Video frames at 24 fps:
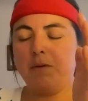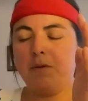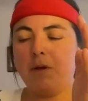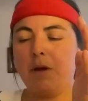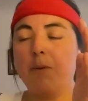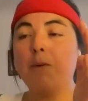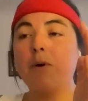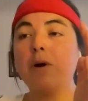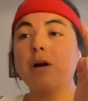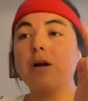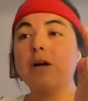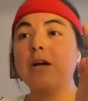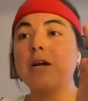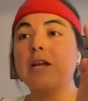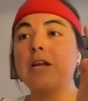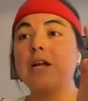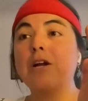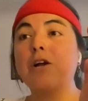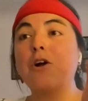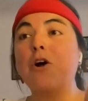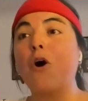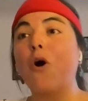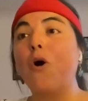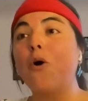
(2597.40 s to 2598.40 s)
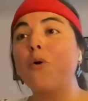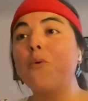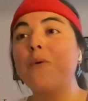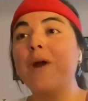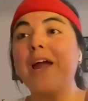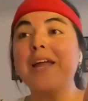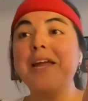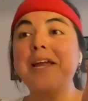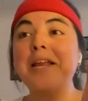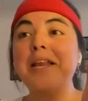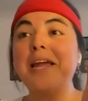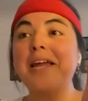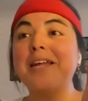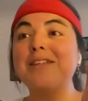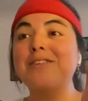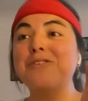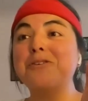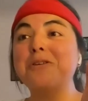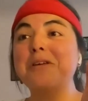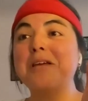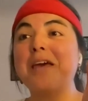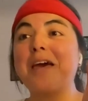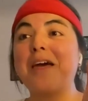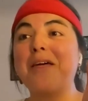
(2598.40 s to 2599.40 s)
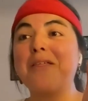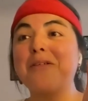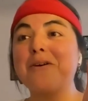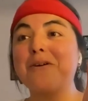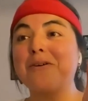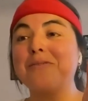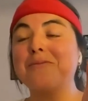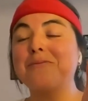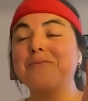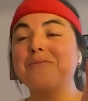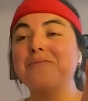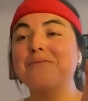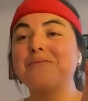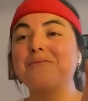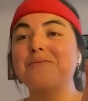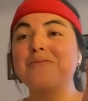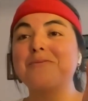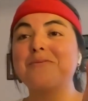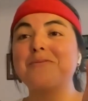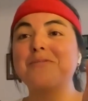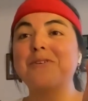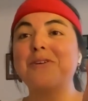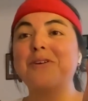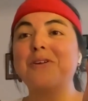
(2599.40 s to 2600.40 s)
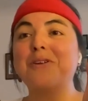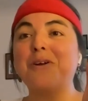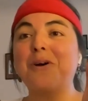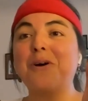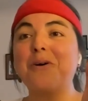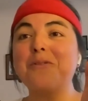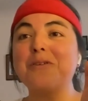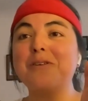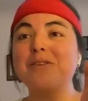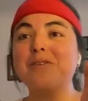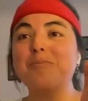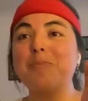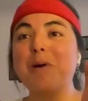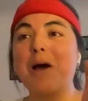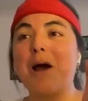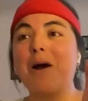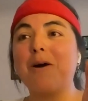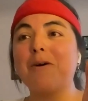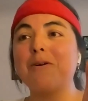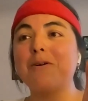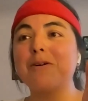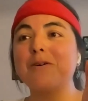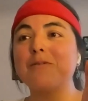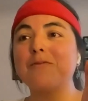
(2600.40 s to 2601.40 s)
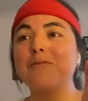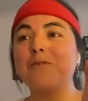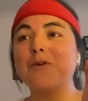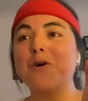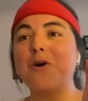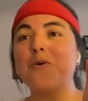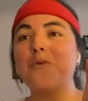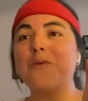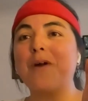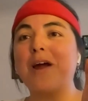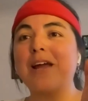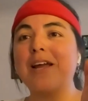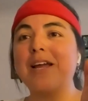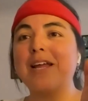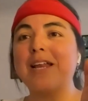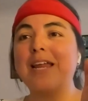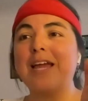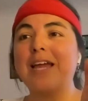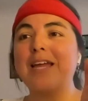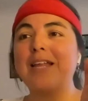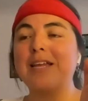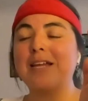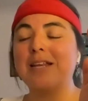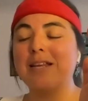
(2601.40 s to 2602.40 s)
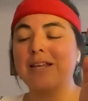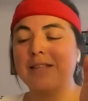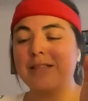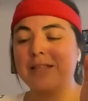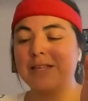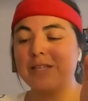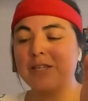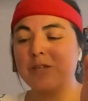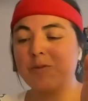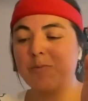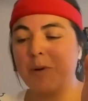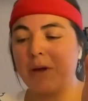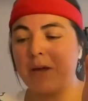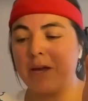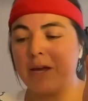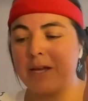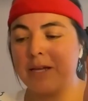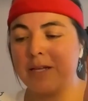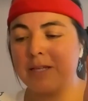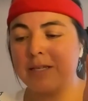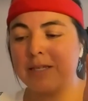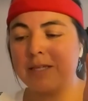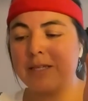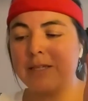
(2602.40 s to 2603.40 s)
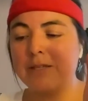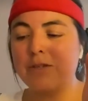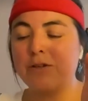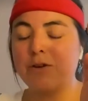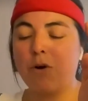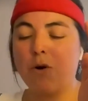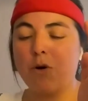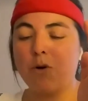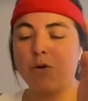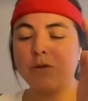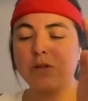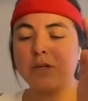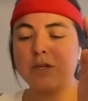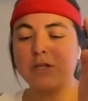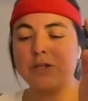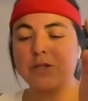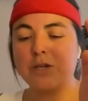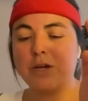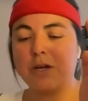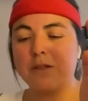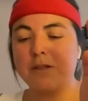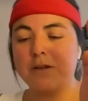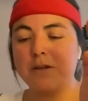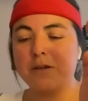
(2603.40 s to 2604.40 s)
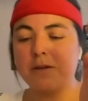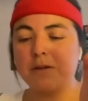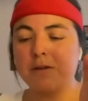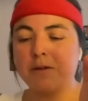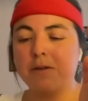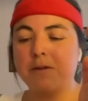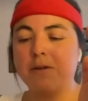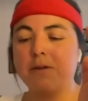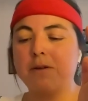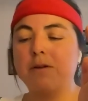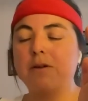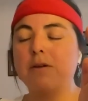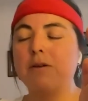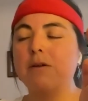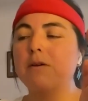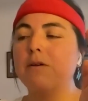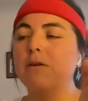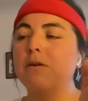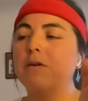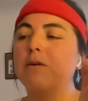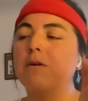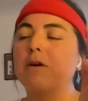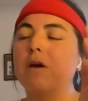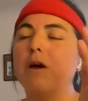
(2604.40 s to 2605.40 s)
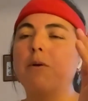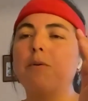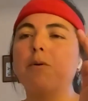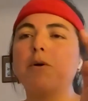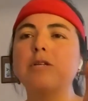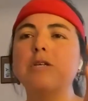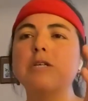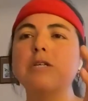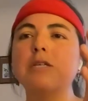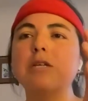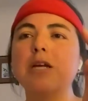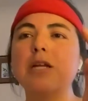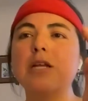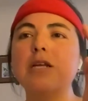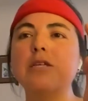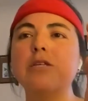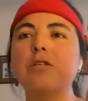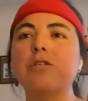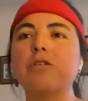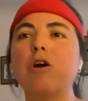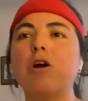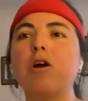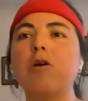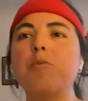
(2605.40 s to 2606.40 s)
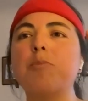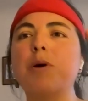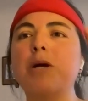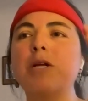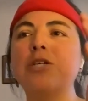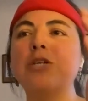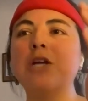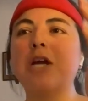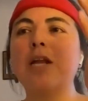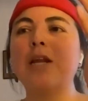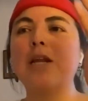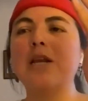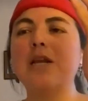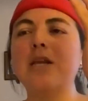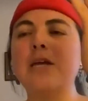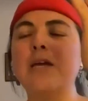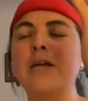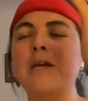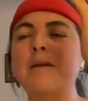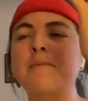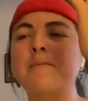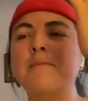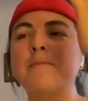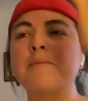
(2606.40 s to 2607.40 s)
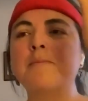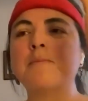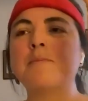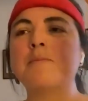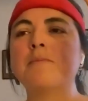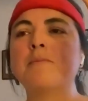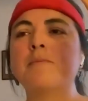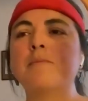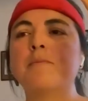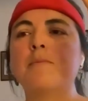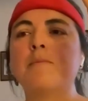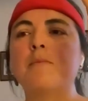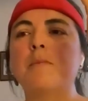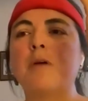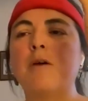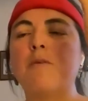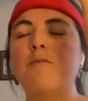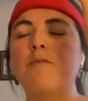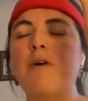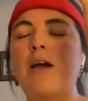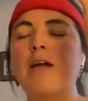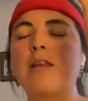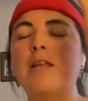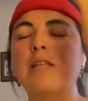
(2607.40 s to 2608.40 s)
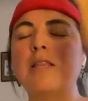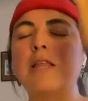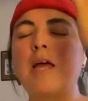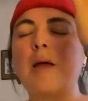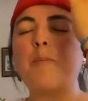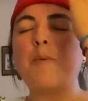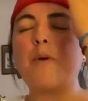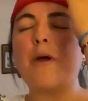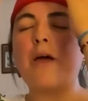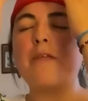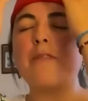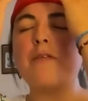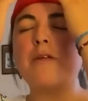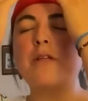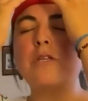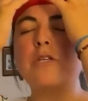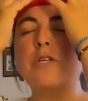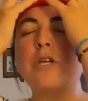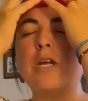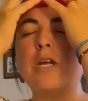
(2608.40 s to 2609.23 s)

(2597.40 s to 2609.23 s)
And we're going to co-regulate together. You know, this power of co-regulating in this space to hold each other. And we're just going to start by gently inviting that breath and